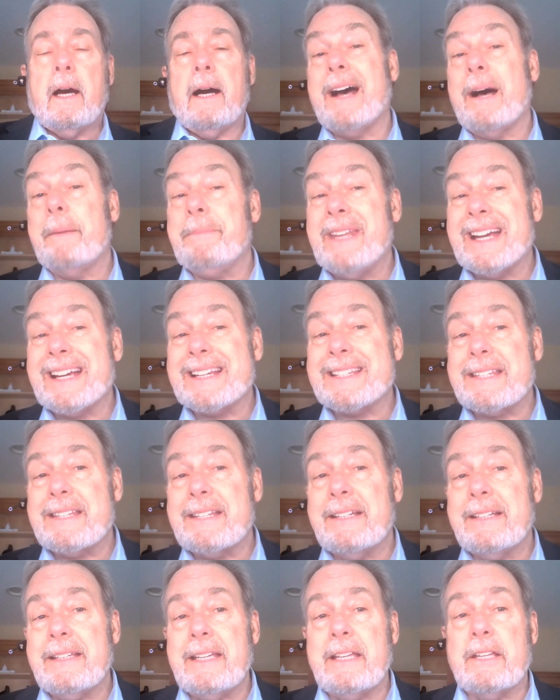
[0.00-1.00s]
Up
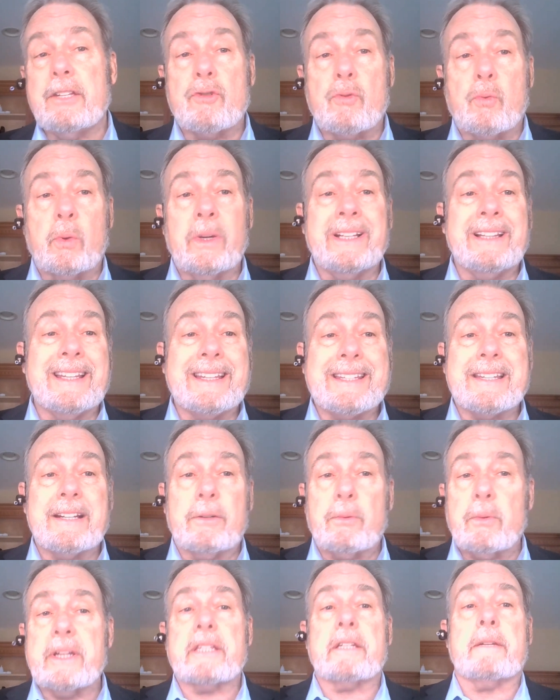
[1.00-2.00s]
next is
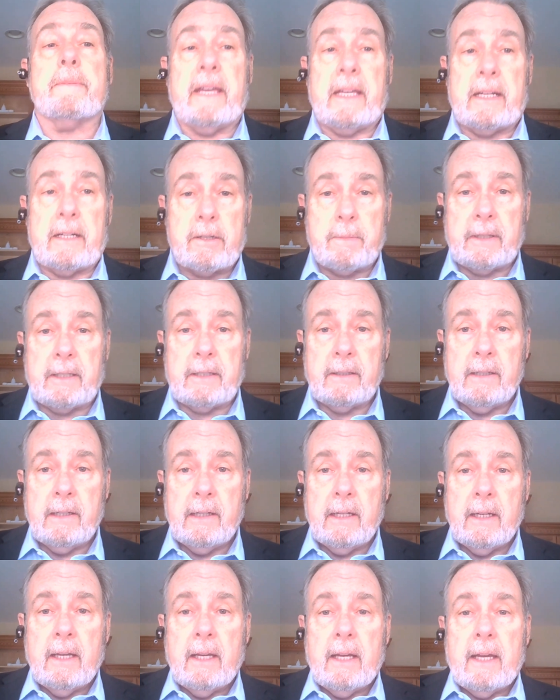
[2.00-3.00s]
realistic risk management.
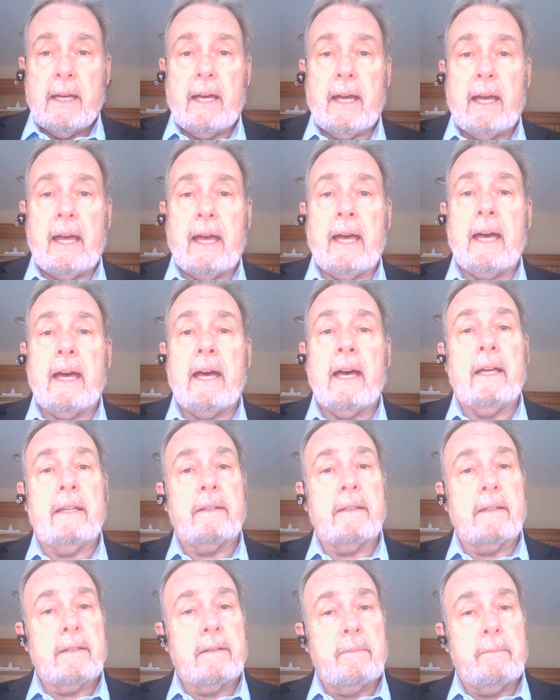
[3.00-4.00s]

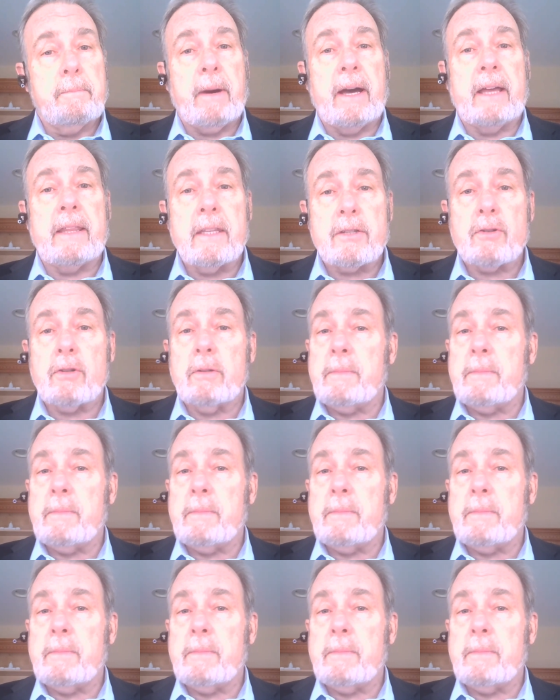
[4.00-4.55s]
And by this,